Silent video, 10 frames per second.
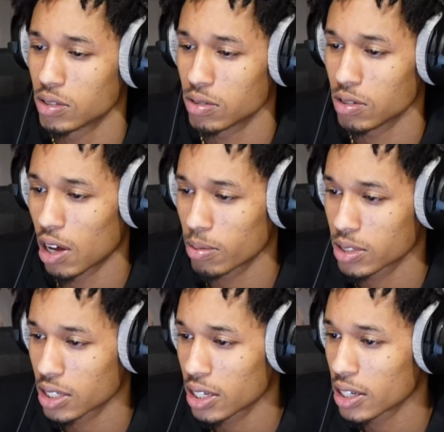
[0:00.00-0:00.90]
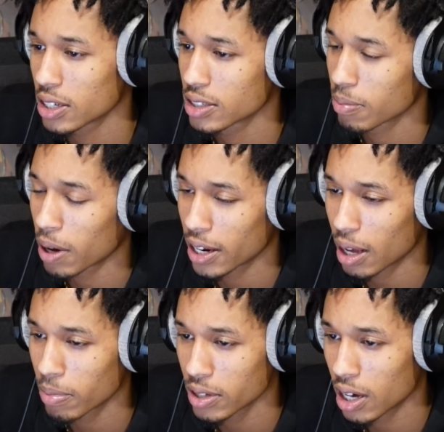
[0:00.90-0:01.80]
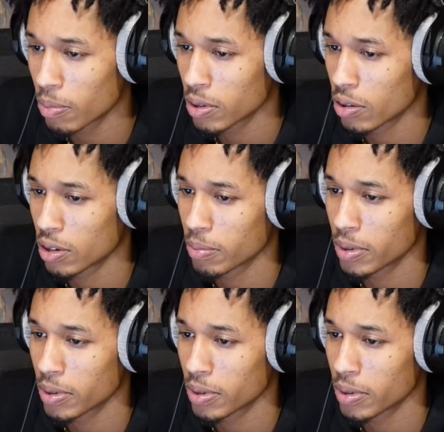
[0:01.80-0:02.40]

You know what I'm saying? Might not be uploading,